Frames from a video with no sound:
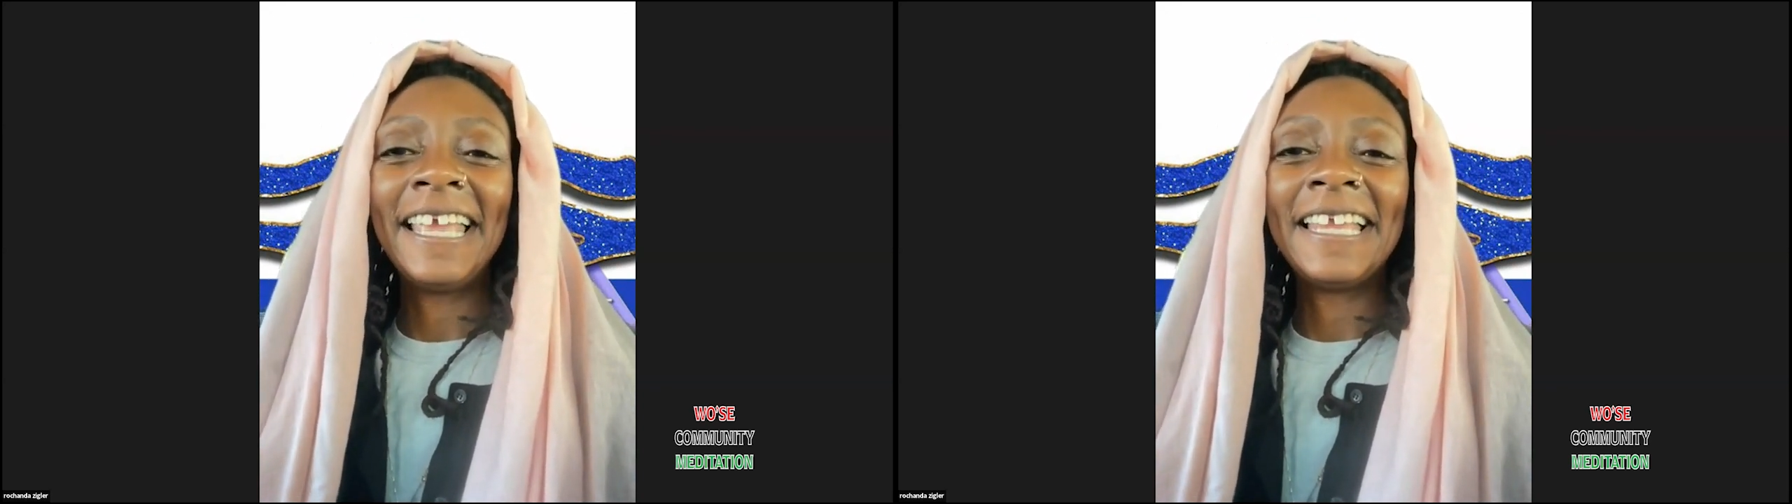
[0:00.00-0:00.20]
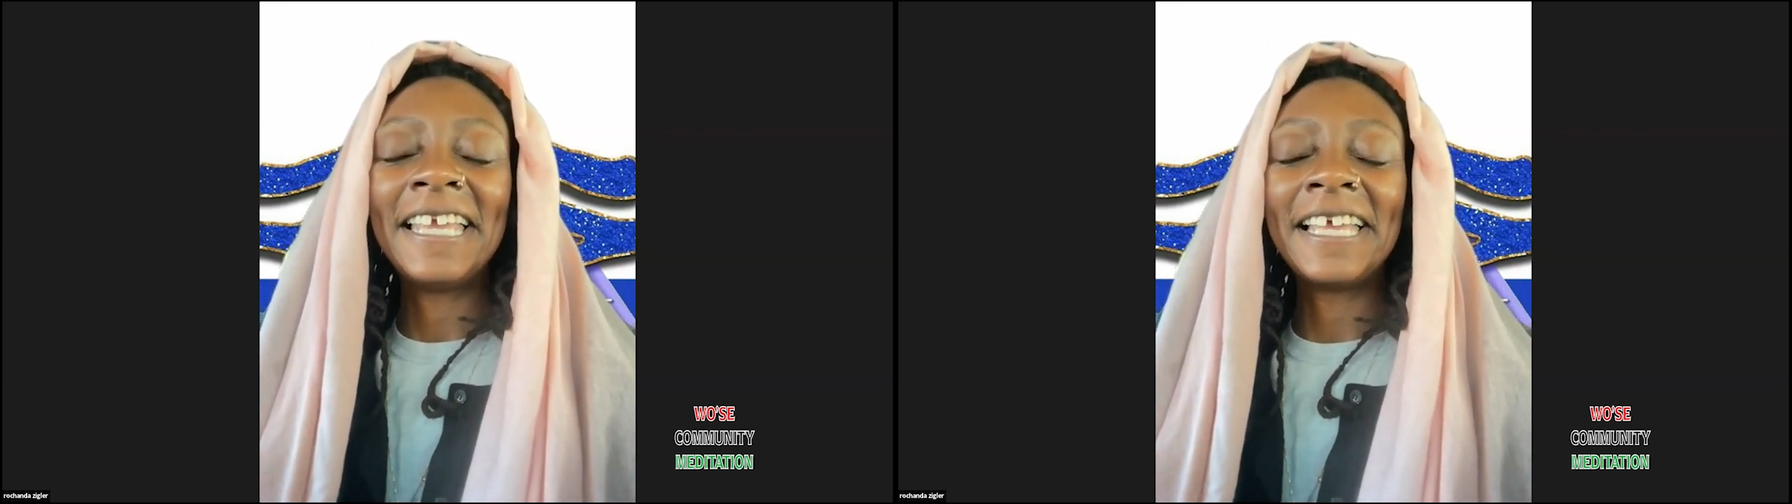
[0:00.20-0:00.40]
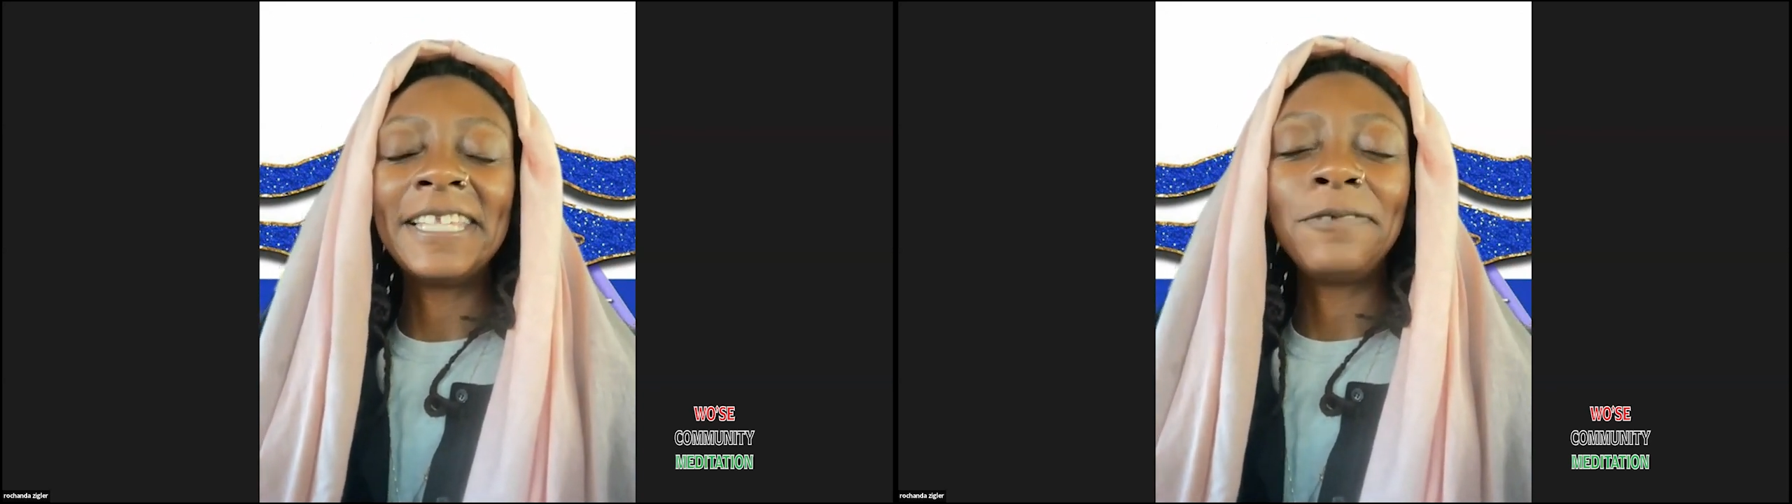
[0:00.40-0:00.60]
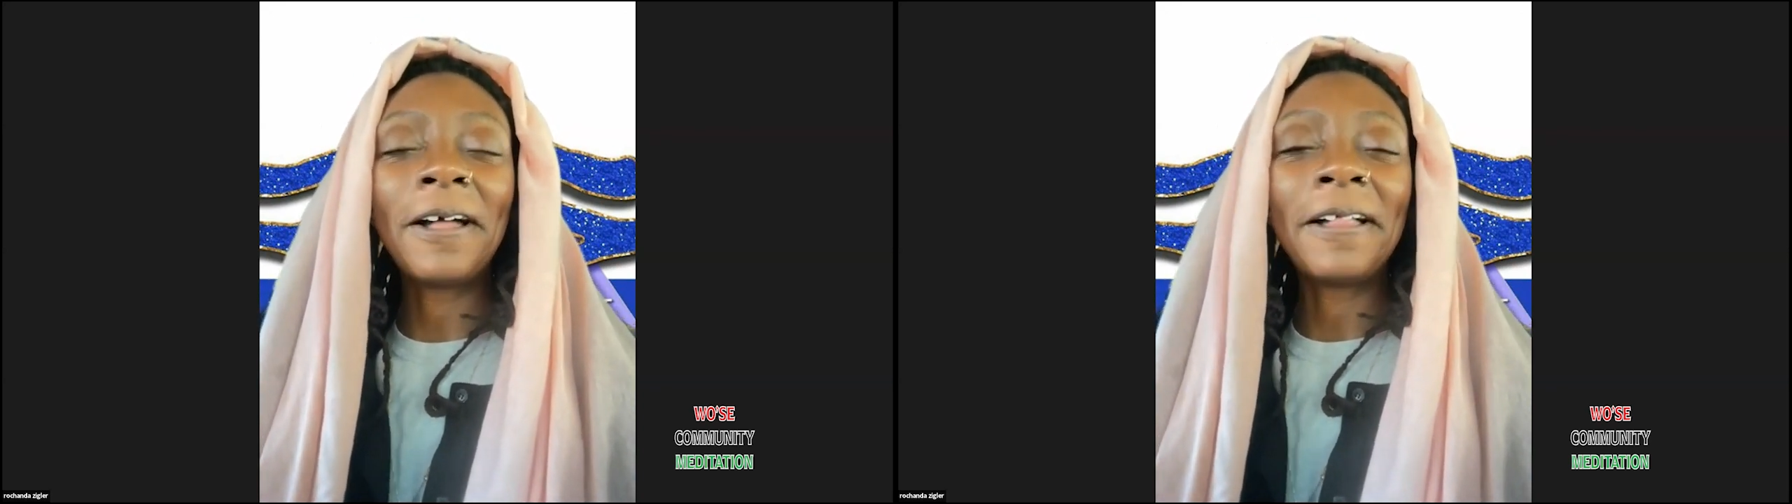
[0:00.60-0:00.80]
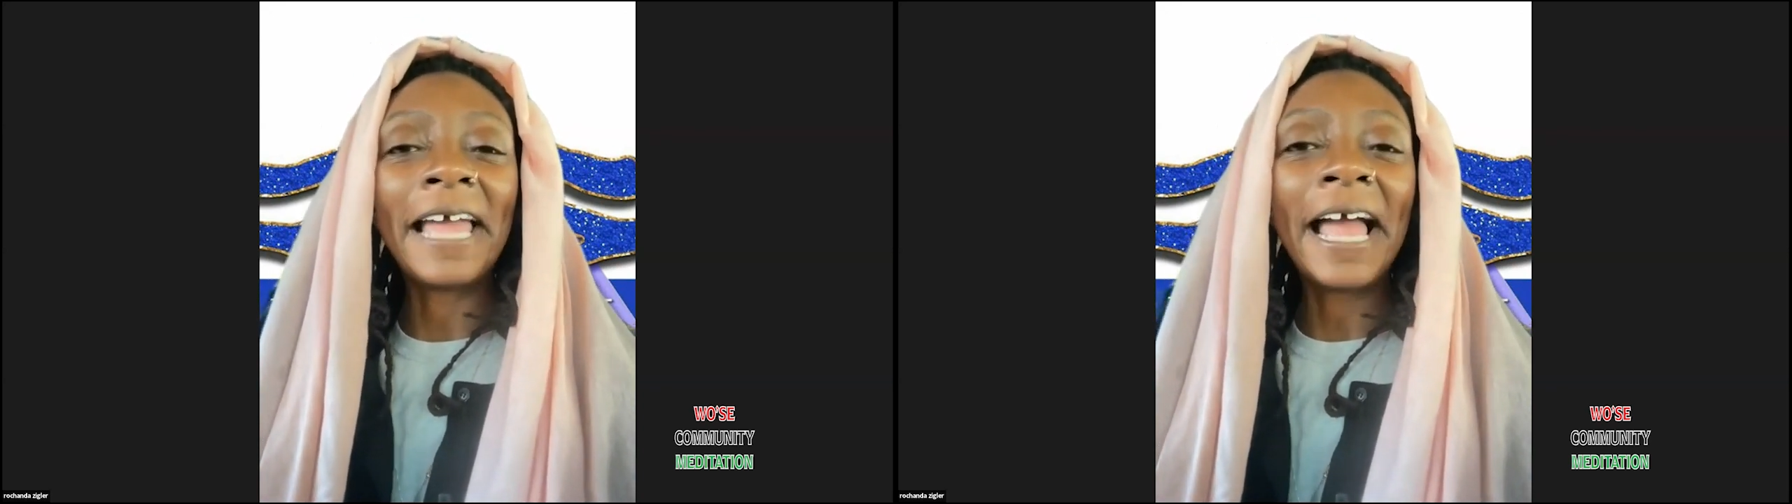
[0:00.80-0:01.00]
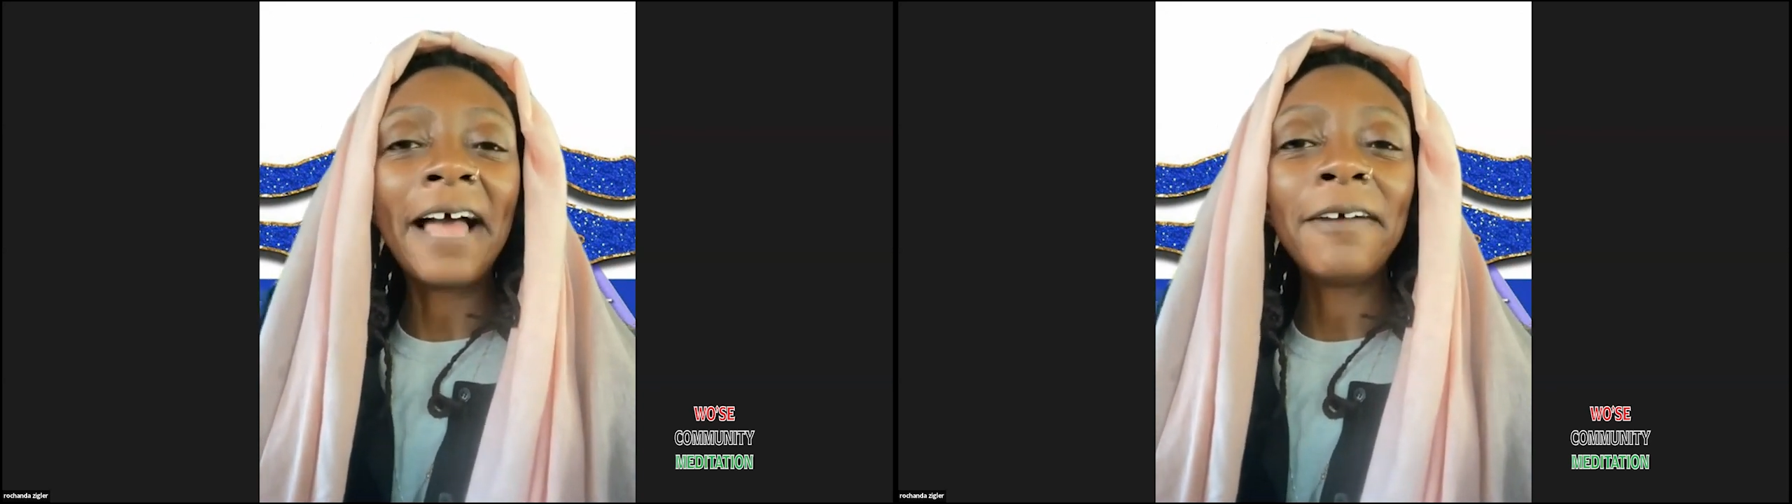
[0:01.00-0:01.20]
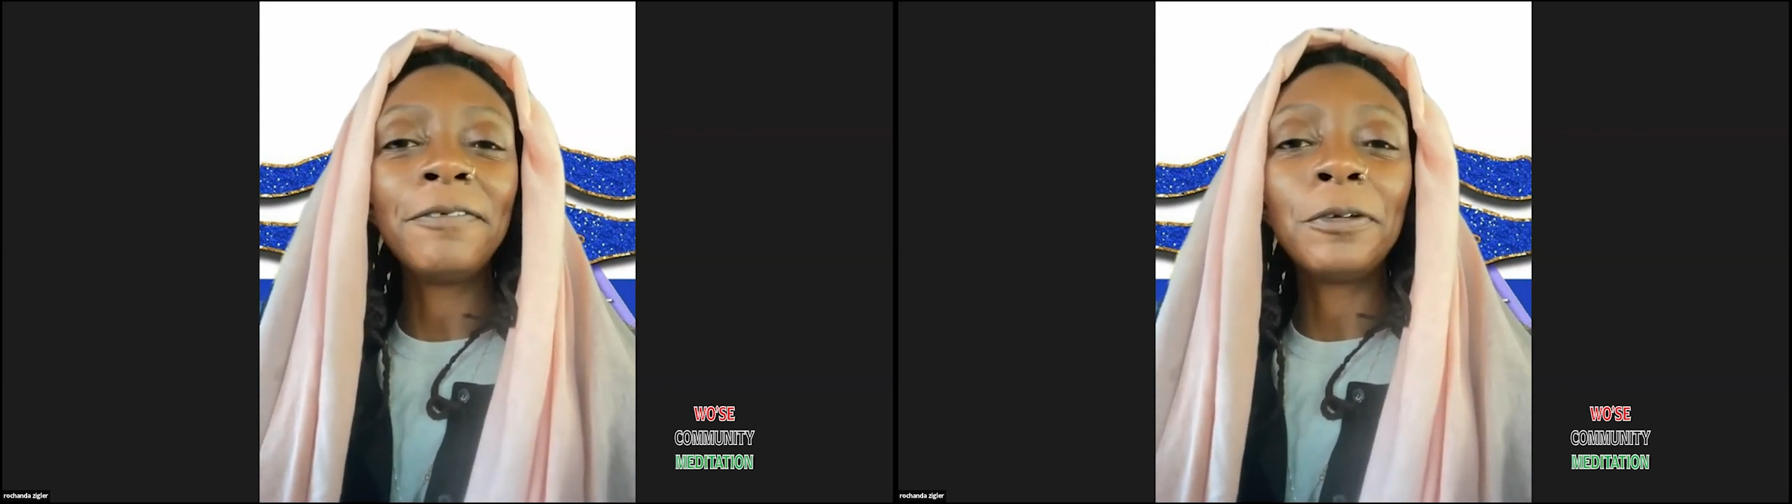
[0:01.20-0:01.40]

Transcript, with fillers: And yes, while I have